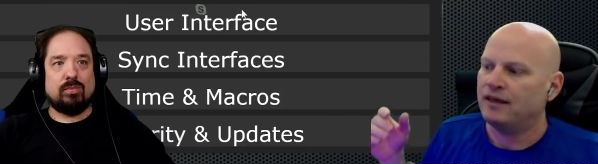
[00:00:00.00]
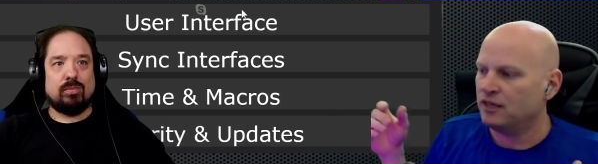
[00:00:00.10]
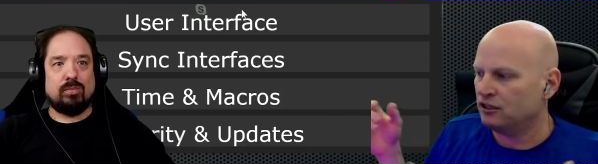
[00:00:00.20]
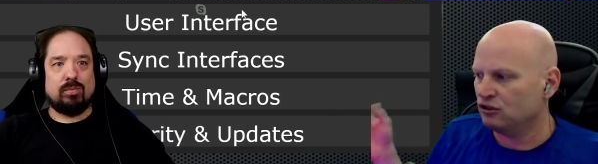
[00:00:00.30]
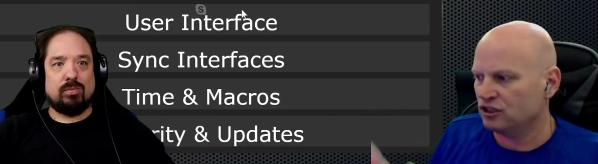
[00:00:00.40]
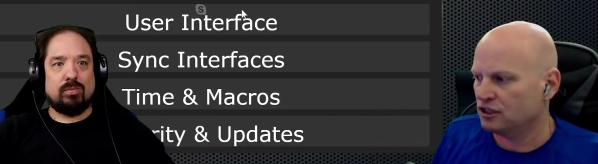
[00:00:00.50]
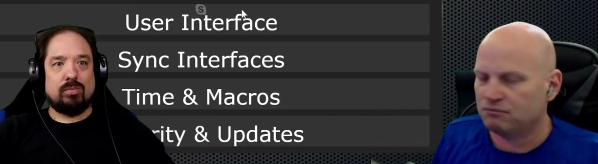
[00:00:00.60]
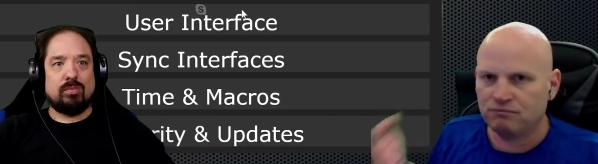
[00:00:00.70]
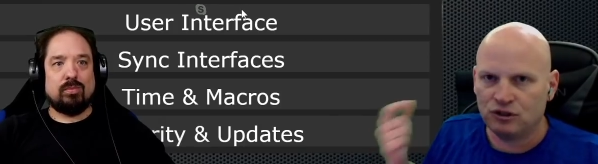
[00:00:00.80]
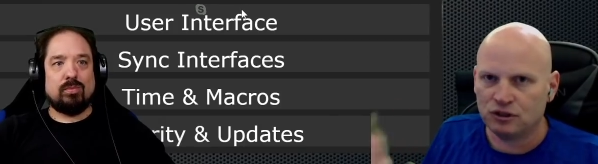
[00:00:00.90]
Speaker 1: and then you'll
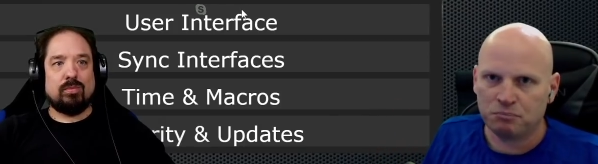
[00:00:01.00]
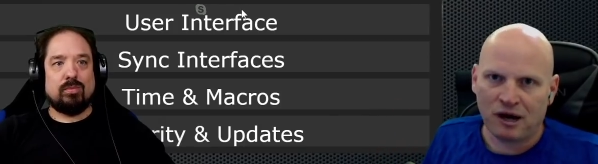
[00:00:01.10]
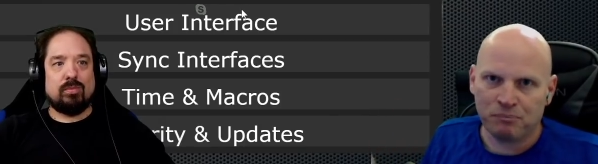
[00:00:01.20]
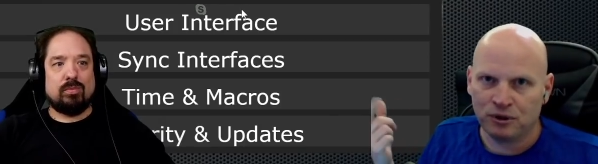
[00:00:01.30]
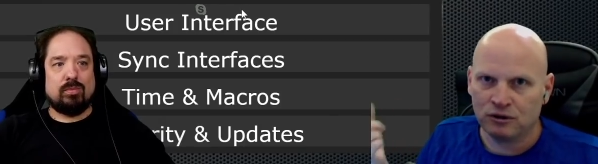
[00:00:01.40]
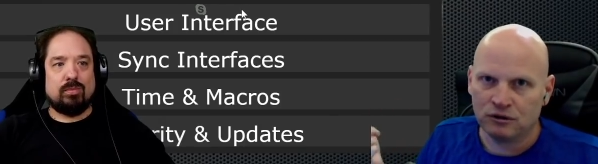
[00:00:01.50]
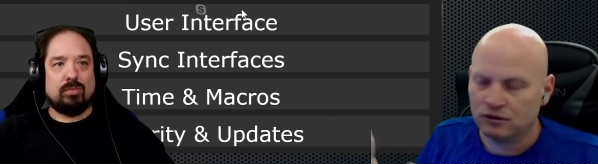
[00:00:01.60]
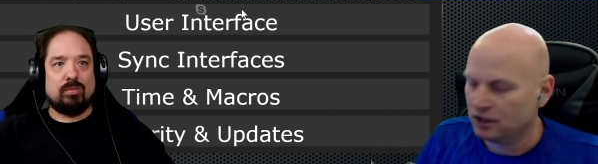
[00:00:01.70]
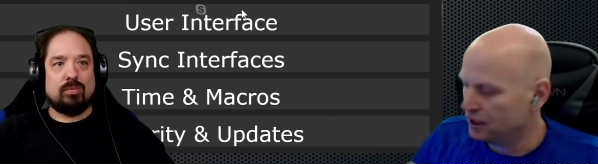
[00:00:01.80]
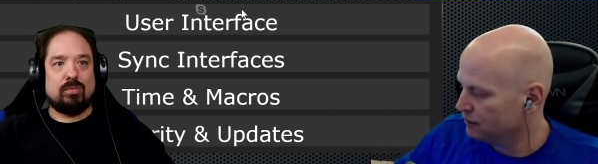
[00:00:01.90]
just you just pop
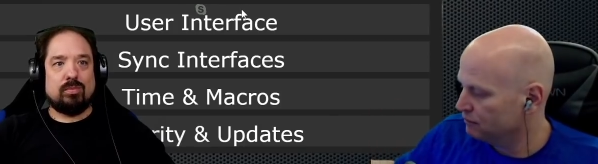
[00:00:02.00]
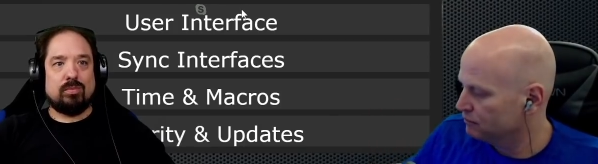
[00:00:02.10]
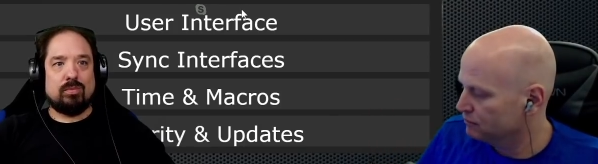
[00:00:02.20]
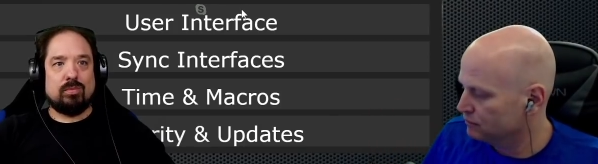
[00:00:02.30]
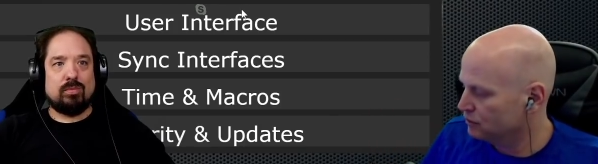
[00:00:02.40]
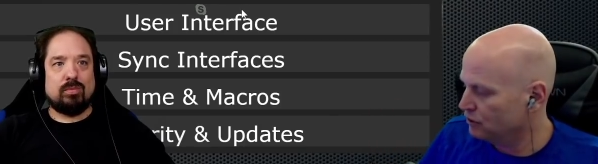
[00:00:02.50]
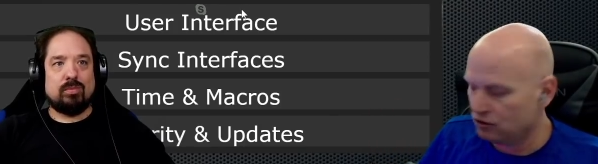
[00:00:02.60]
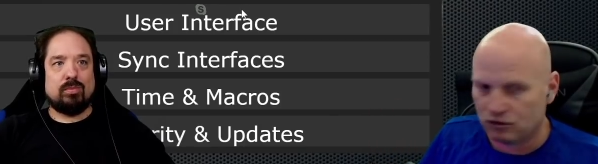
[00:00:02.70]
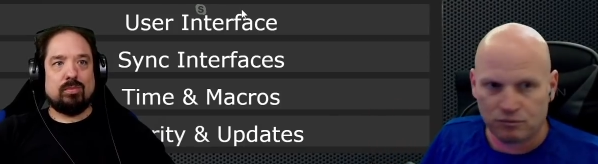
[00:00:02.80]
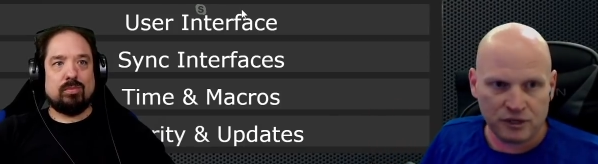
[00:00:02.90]
your uh,
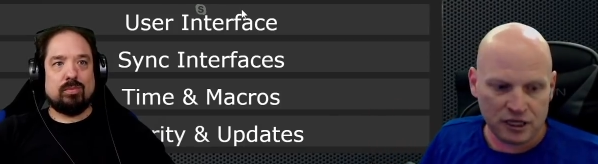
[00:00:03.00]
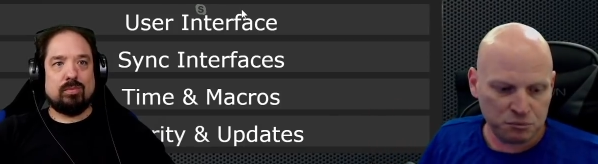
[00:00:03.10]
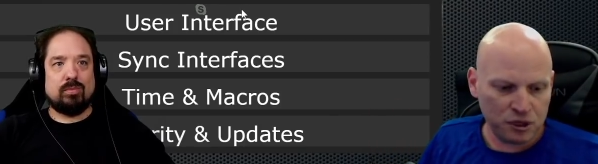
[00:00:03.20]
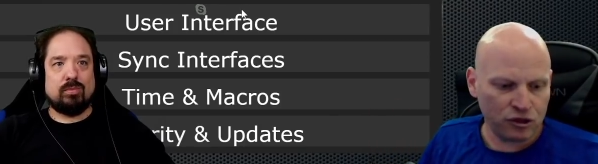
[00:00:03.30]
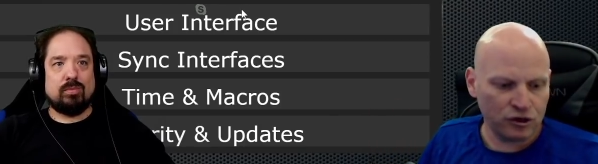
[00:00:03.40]
your E S P